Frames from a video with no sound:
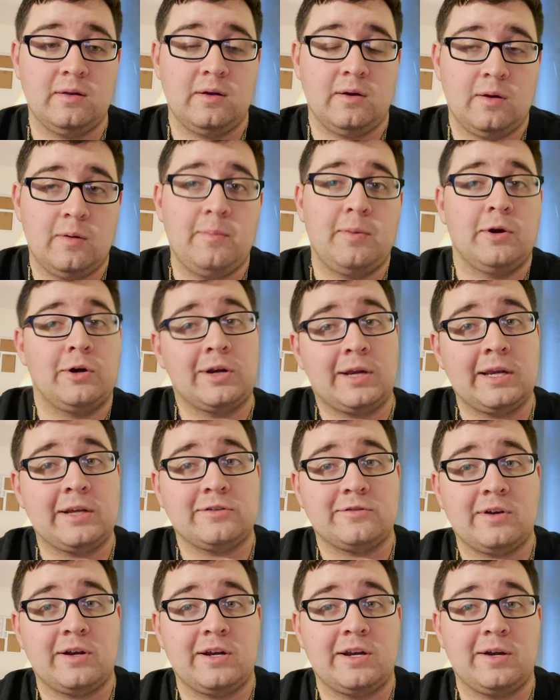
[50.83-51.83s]
Burger King's
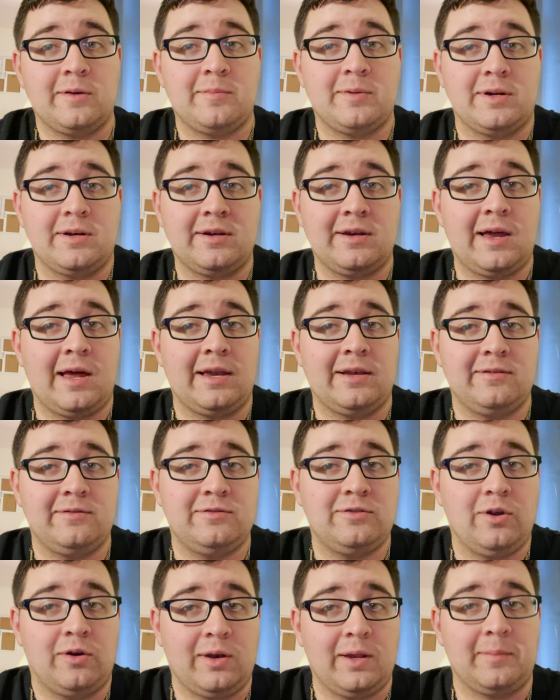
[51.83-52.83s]
around here, but I
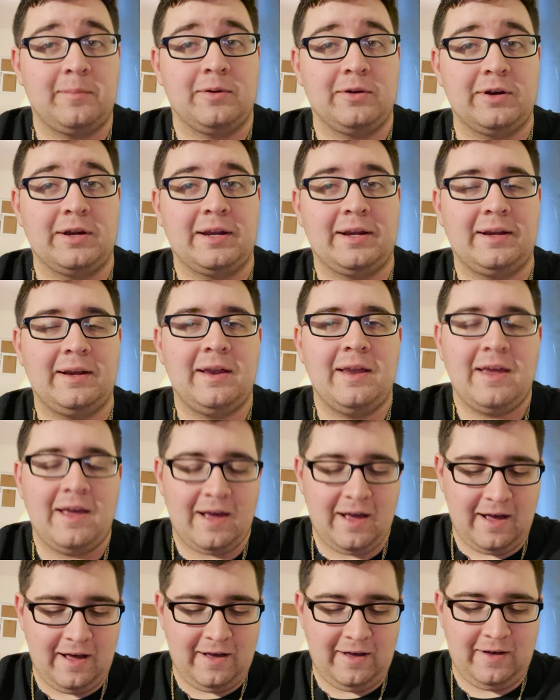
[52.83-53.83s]
don't like Burger King.
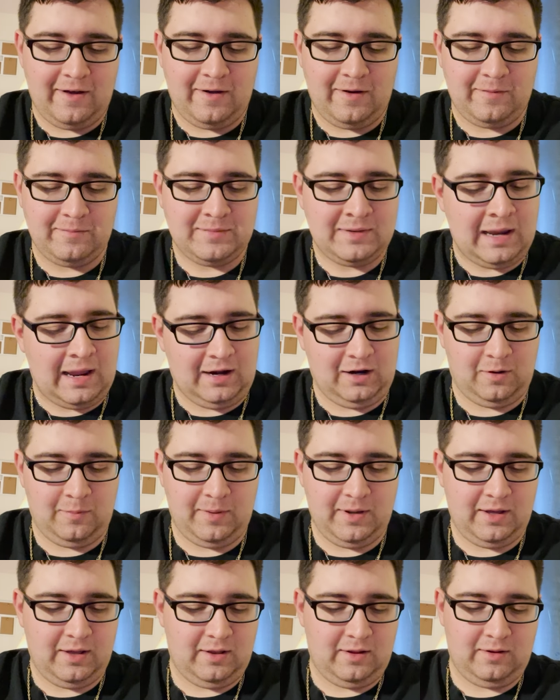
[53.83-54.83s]
Taco
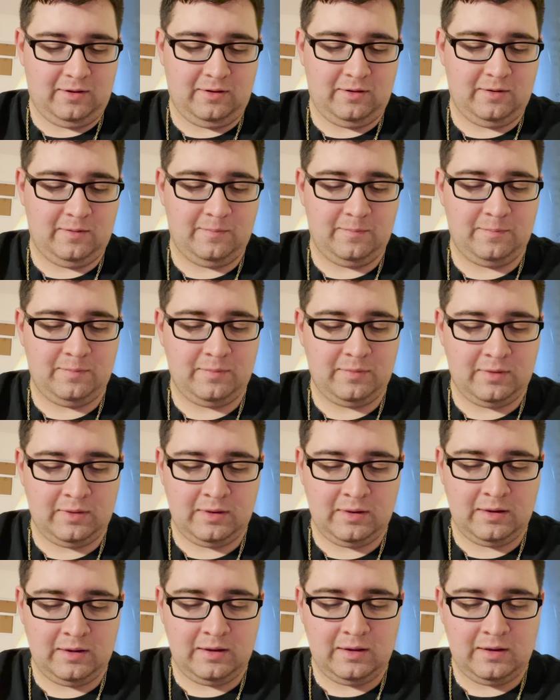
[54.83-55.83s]
Bell,
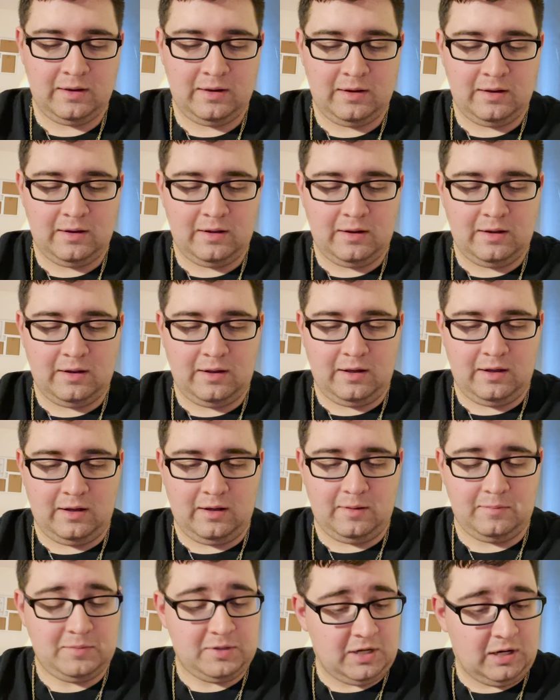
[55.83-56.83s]

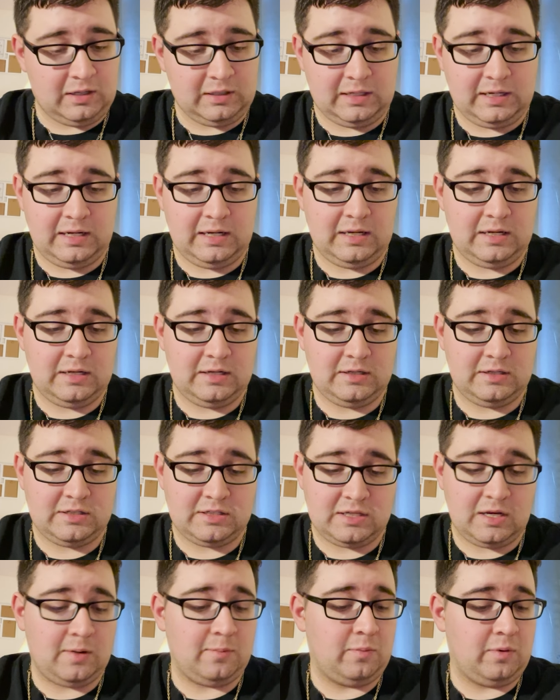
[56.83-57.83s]
Dunkin',
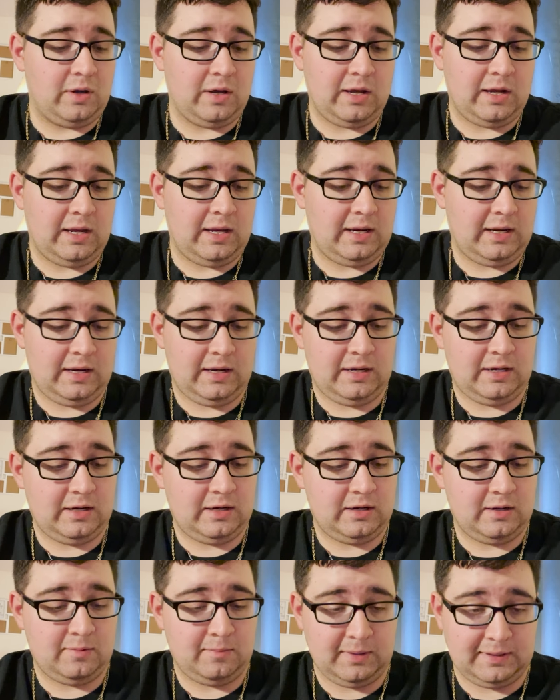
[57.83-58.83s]
Subway,
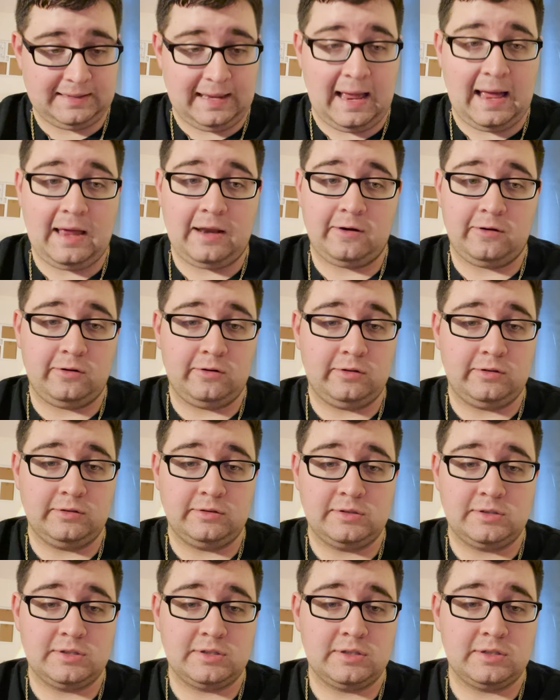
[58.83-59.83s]

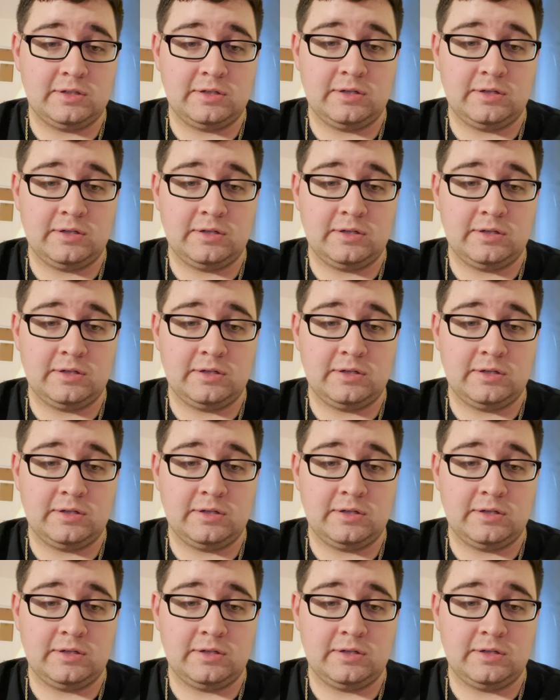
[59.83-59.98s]
McDonald's.